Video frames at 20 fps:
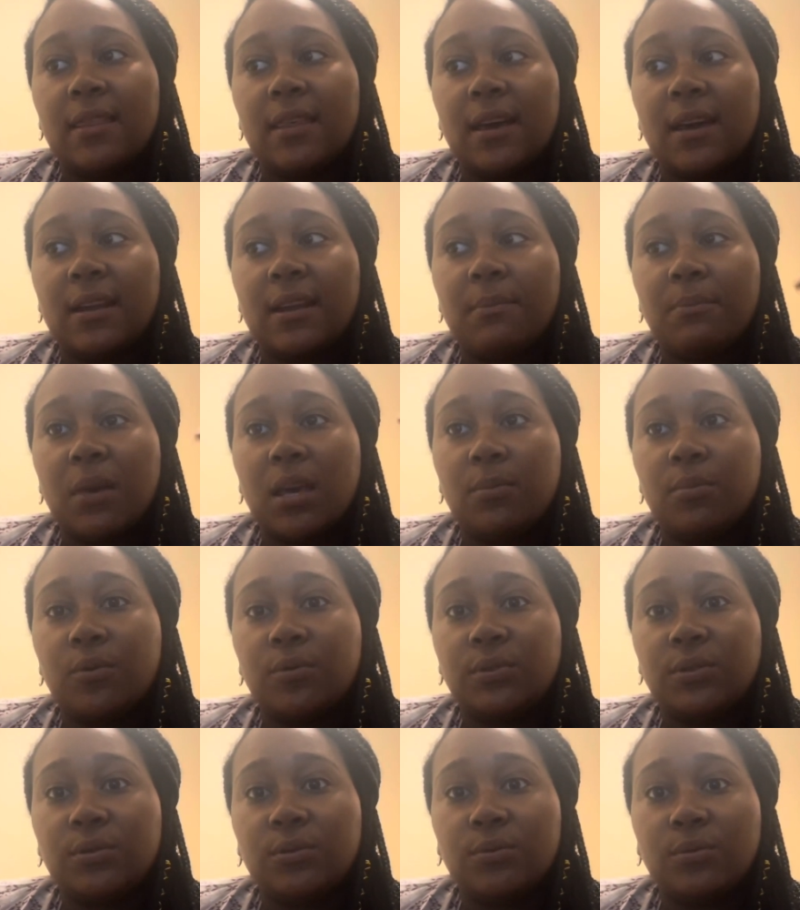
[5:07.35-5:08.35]
that I'm able
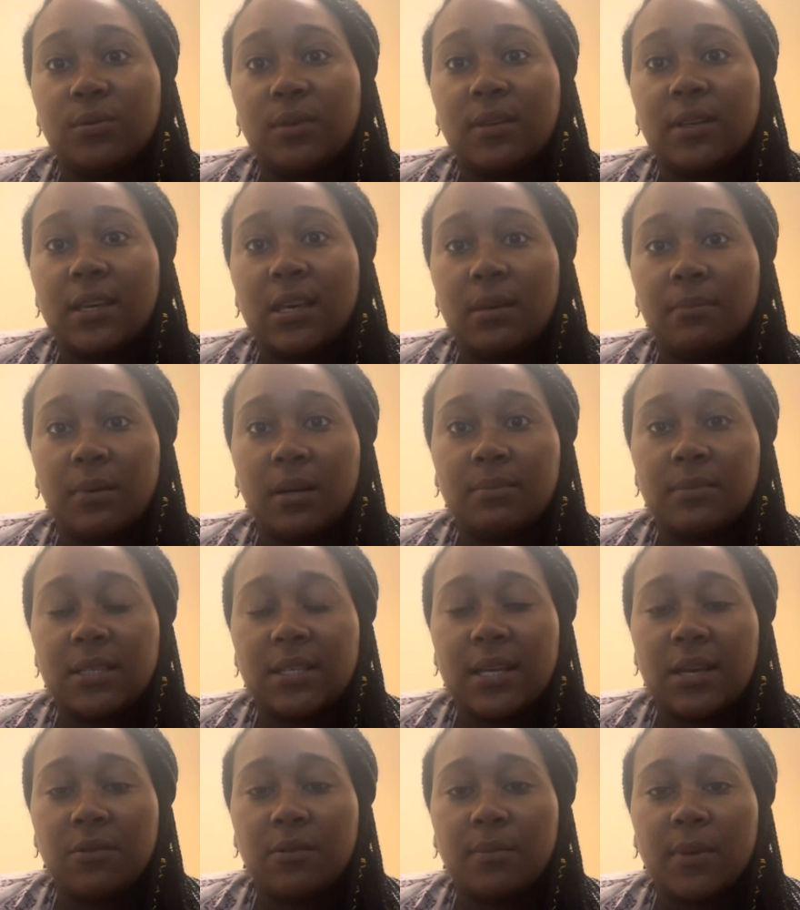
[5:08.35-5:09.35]
to keep up to
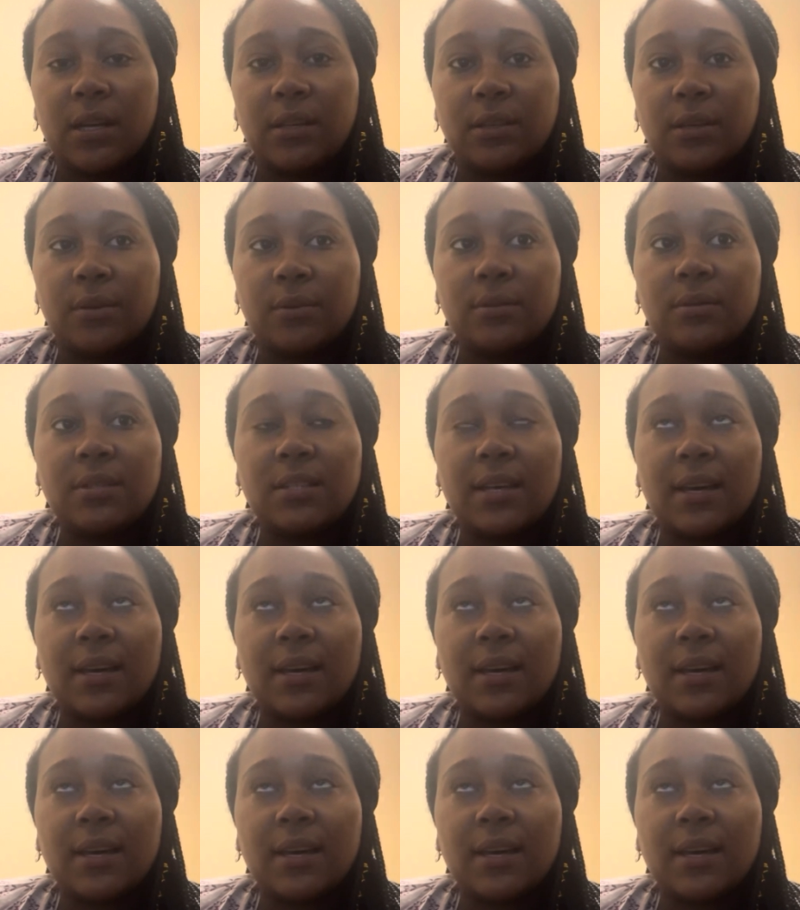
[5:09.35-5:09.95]
date with my notes.